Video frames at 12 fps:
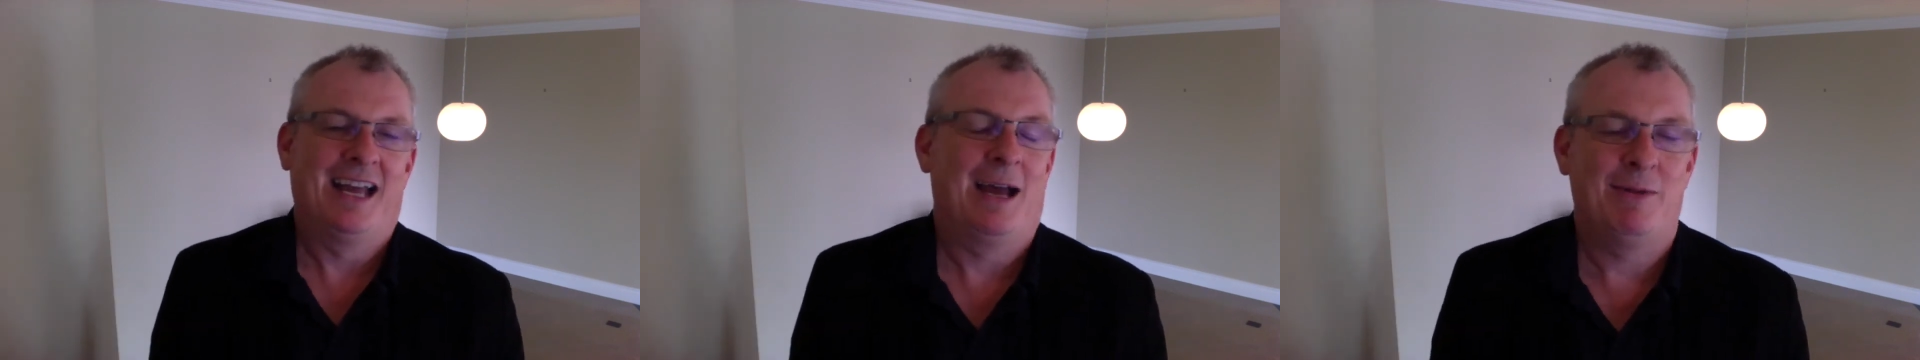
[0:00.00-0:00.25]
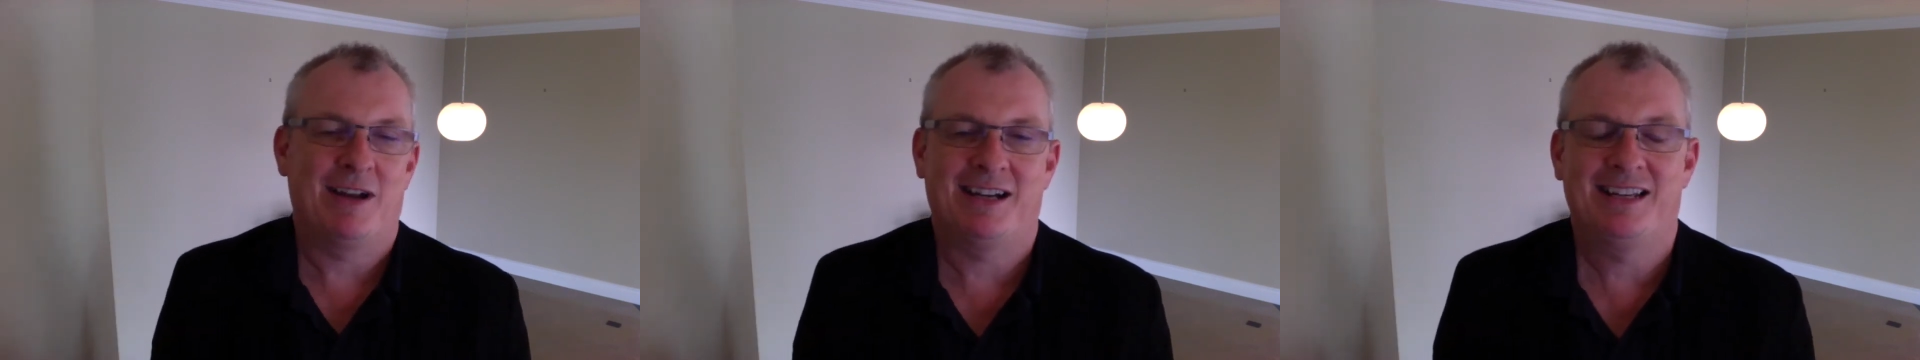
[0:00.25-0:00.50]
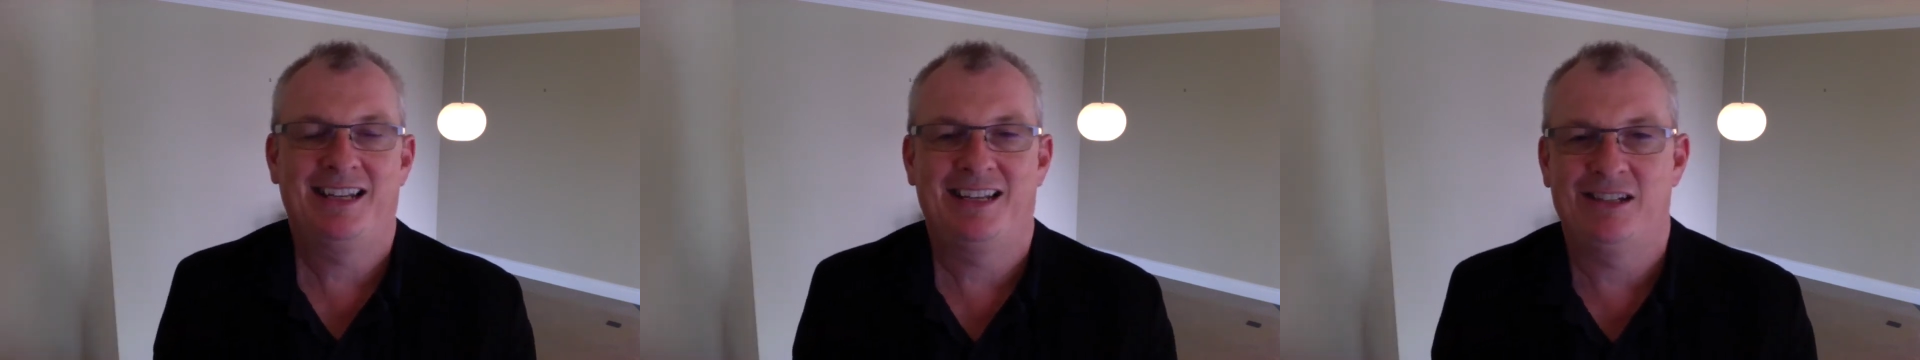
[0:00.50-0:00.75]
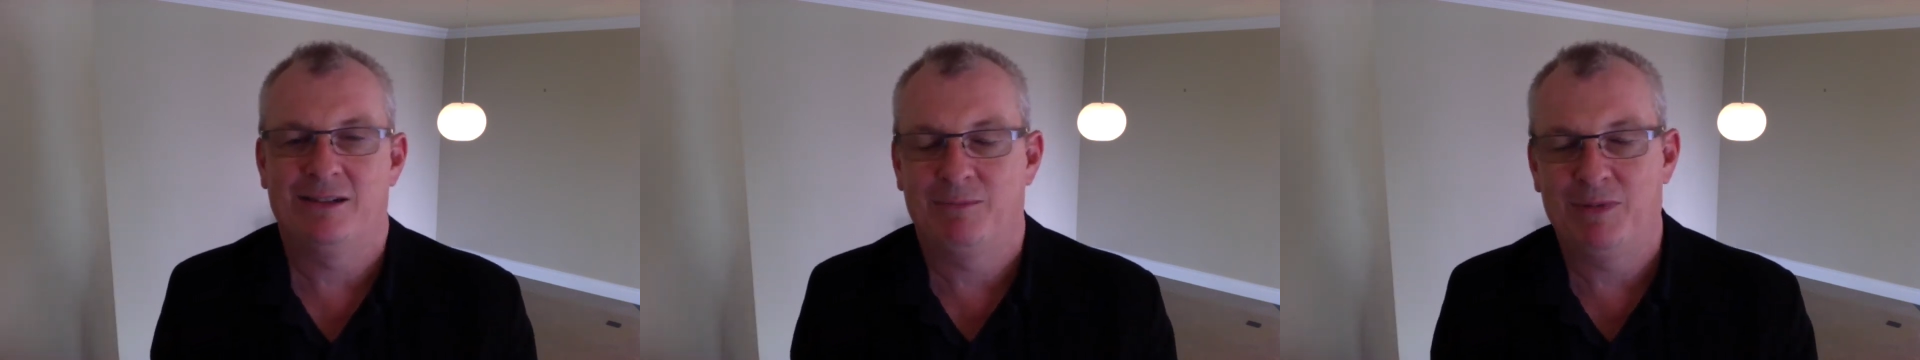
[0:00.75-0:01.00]
I'm not gonna
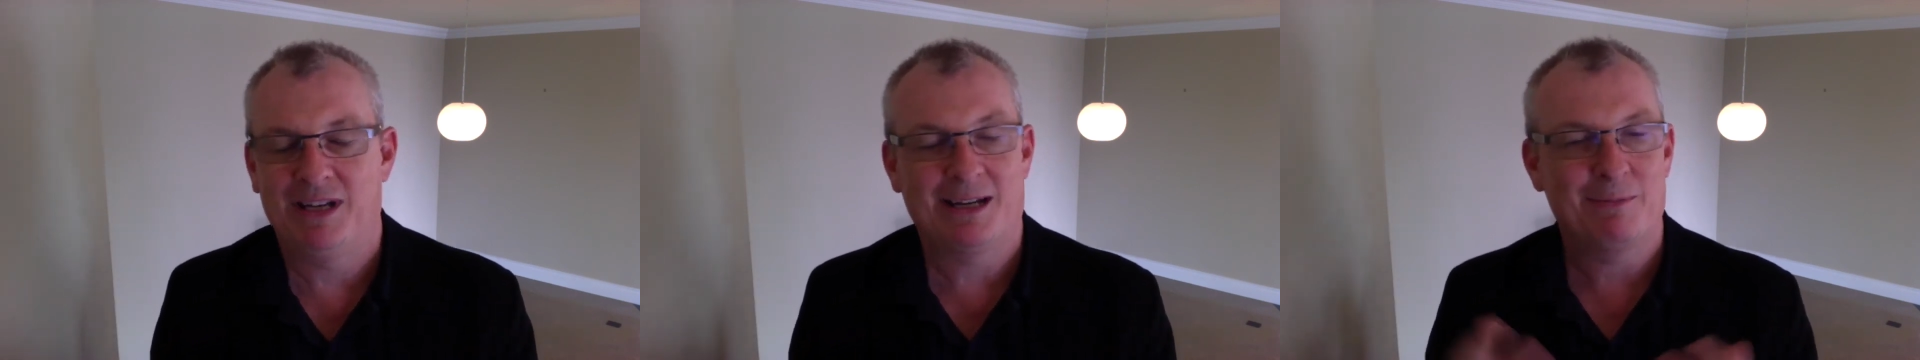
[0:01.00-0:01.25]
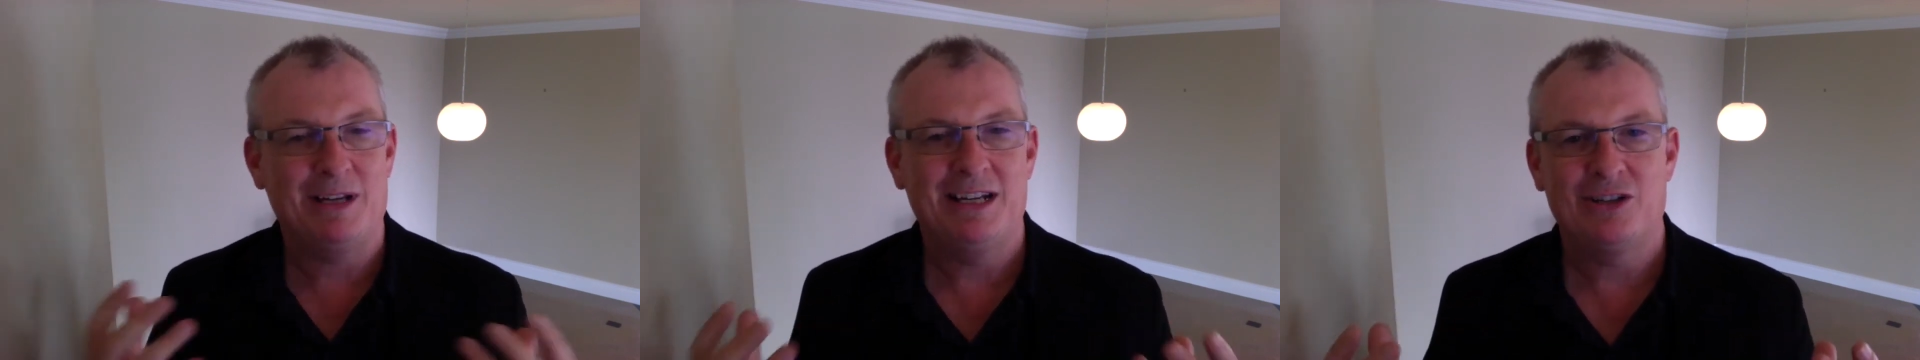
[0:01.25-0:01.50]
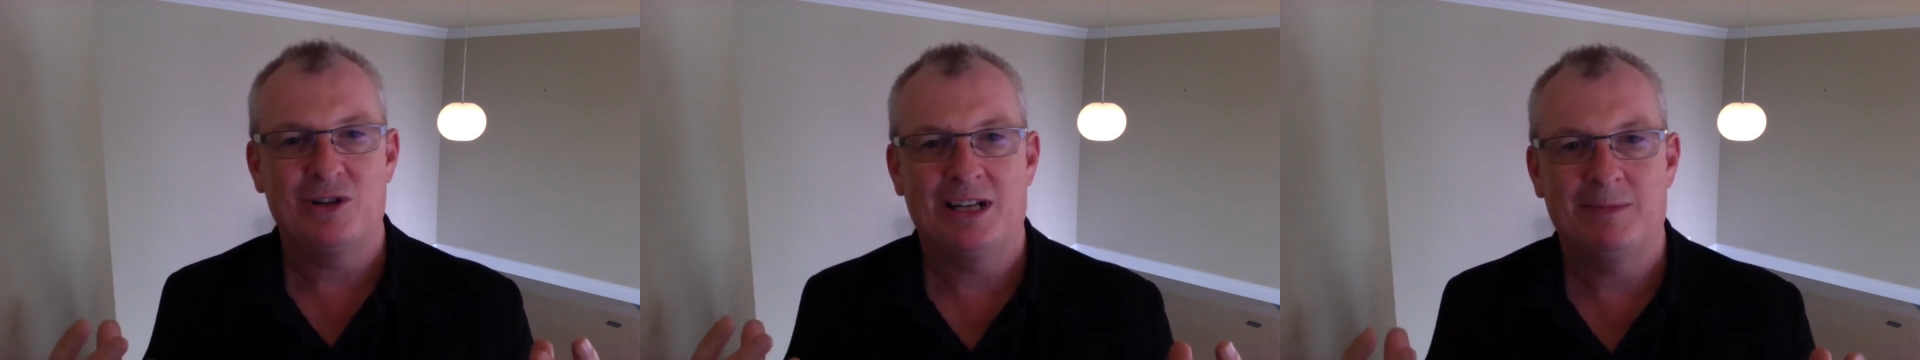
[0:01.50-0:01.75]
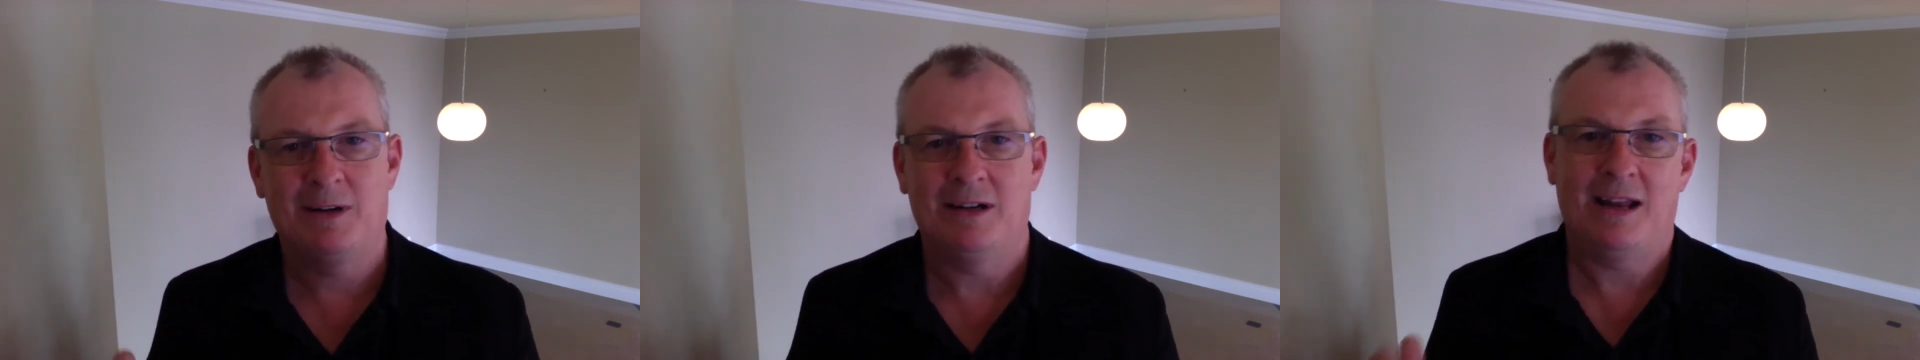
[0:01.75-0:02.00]
kid you, I'm being completely
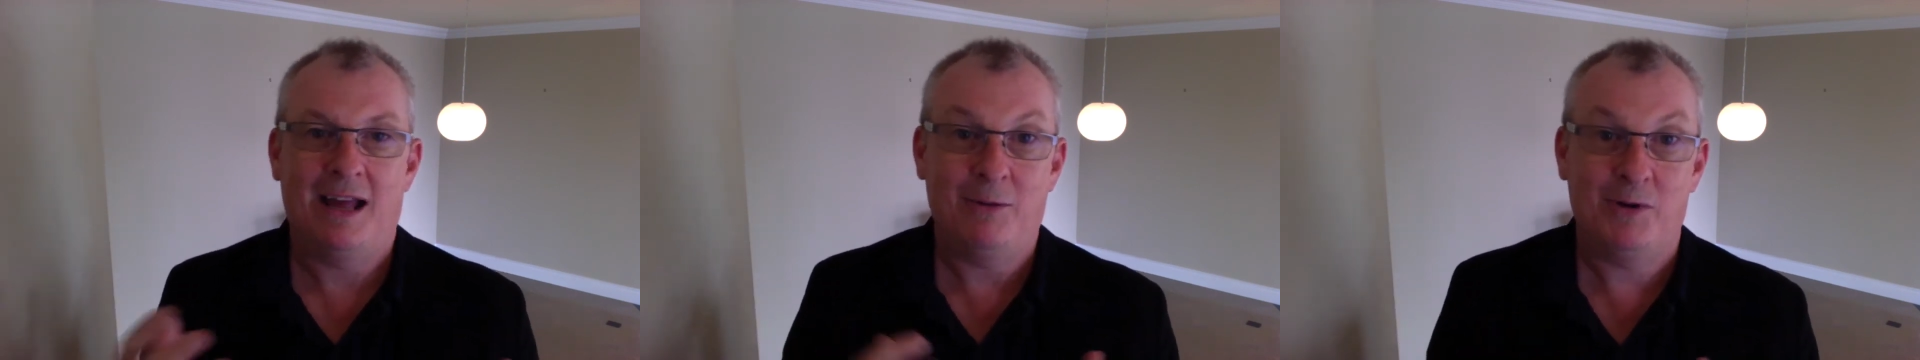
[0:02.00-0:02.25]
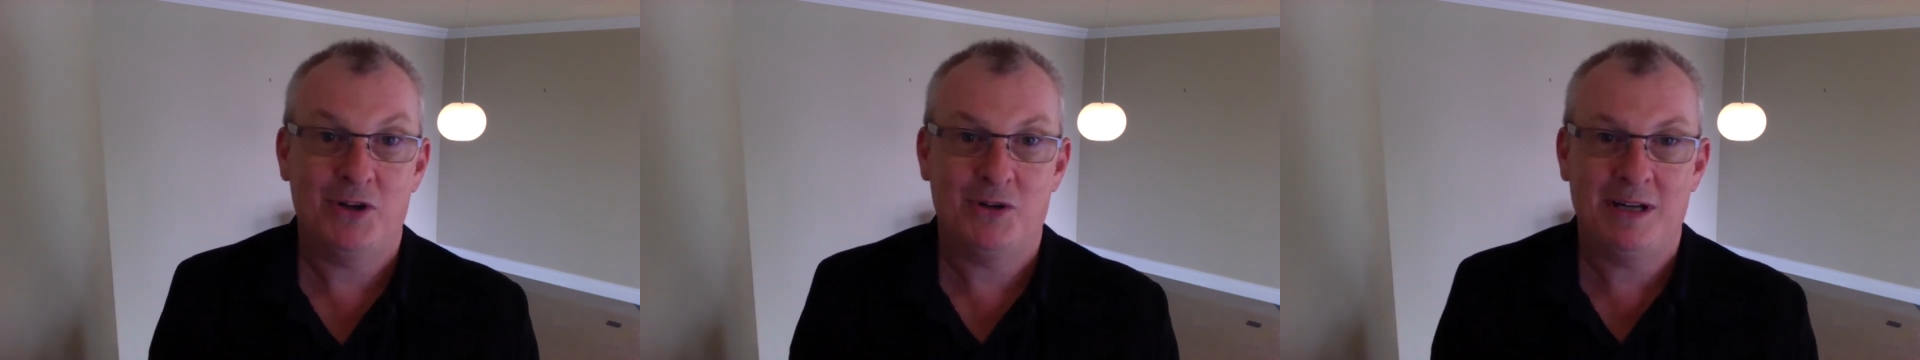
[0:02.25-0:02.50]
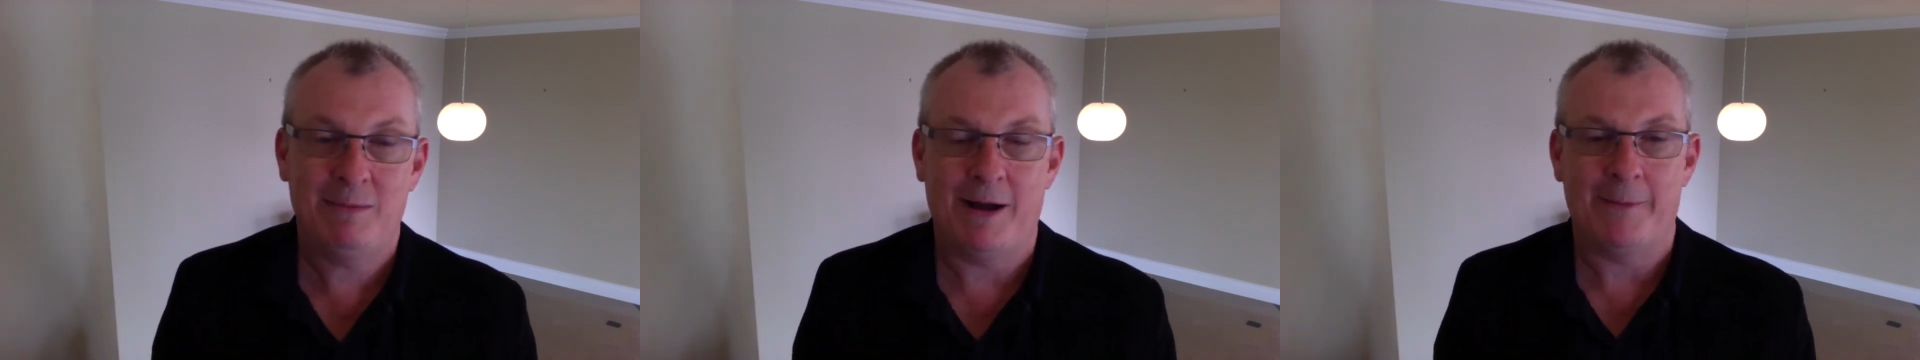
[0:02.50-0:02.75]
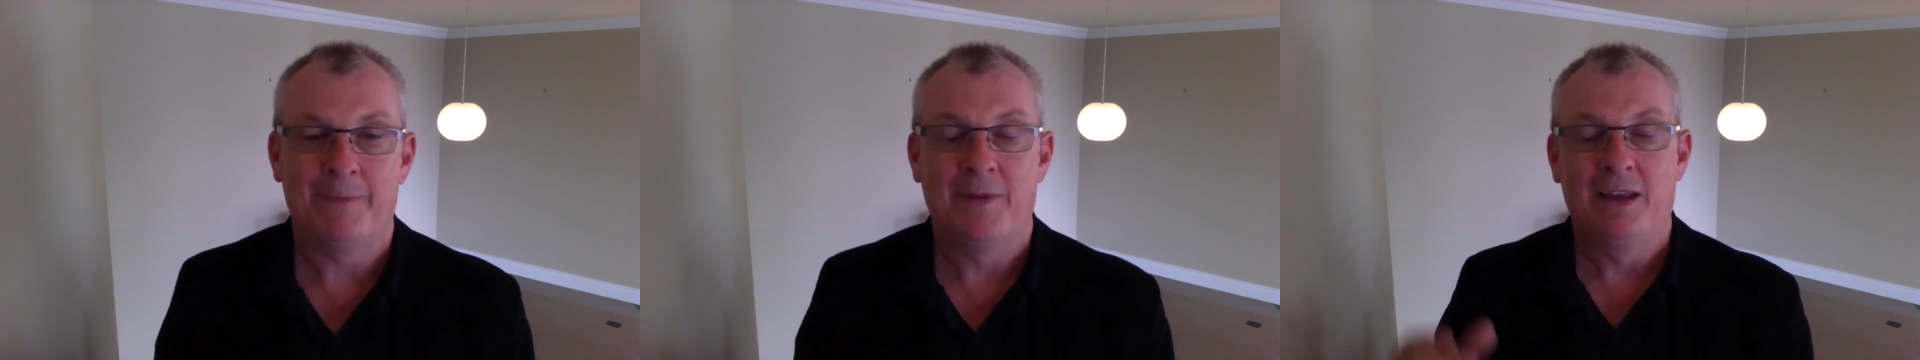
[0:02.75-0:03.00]
transparent. I want your email.